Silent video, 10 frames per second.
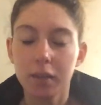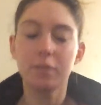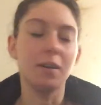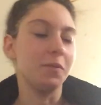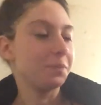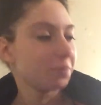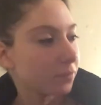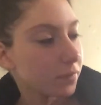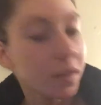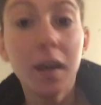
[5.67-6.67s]
So,
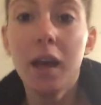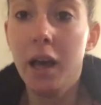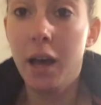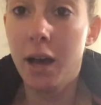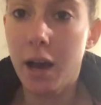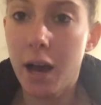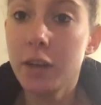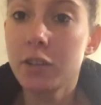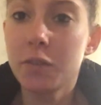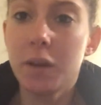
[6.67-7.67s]

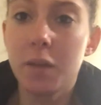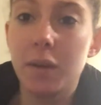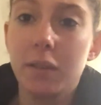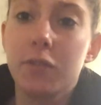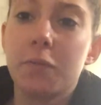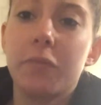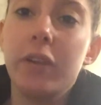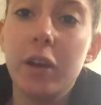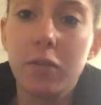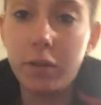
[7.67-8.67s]
I just wanted to make this
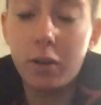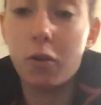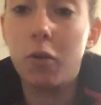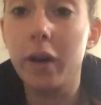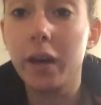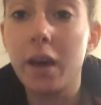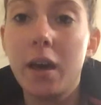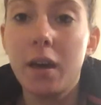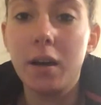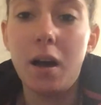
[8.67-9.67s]
video real quick
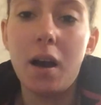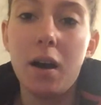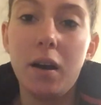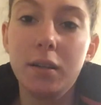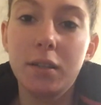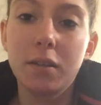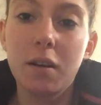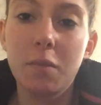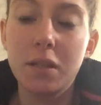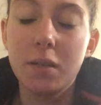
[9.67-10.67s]
uh, to
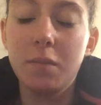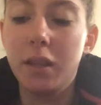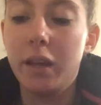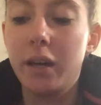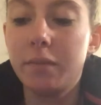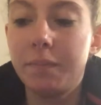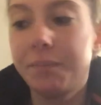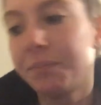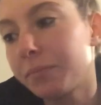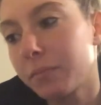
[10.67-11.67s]
talk about something that
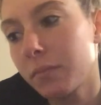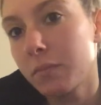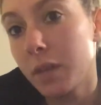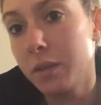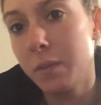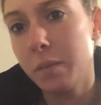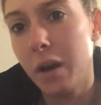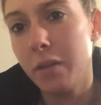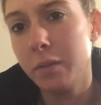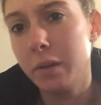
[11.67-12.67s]
has been
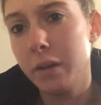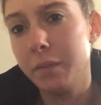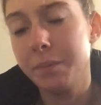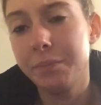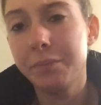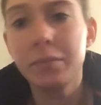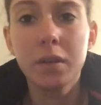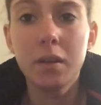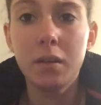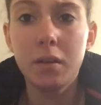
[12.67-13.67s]
bothering me.
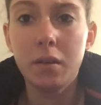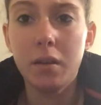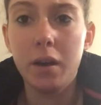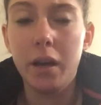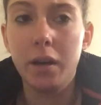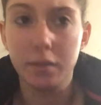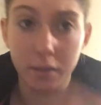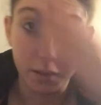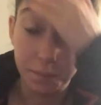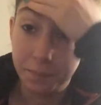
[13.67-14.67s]
And,
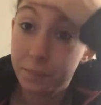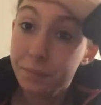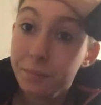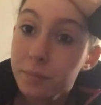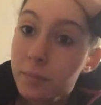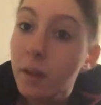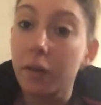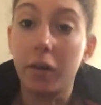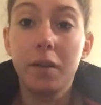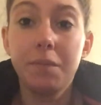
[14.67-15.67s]
um,
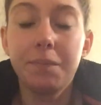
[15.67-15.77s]
okay.